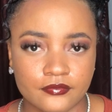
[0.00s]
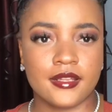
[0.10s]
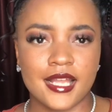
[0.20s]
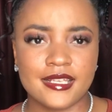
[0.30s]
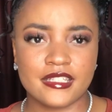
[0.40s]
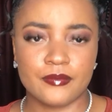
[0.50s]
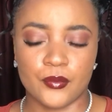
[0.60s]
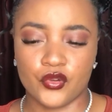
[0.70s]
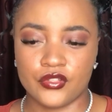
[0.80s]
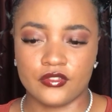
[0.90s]
The last tip I'm
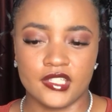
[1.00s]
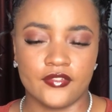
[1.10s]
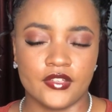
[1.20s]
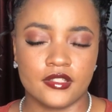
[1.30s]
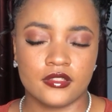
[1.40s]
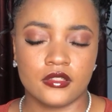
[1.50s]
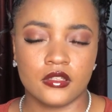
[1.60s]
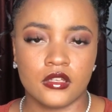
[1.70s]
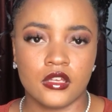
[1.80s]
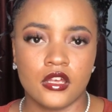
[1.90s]
going to give is,
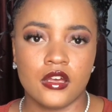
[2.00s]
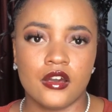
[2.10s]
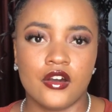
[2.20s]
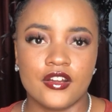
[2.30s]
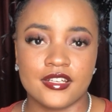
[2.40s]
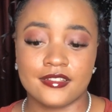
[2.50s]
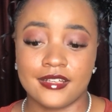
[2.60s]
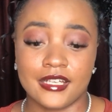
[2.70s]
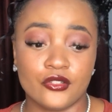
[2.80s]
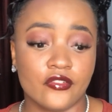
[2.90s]

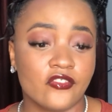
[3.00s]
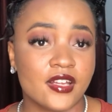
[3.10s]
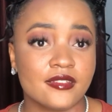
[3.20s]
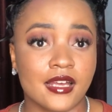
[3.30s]
understand that your friends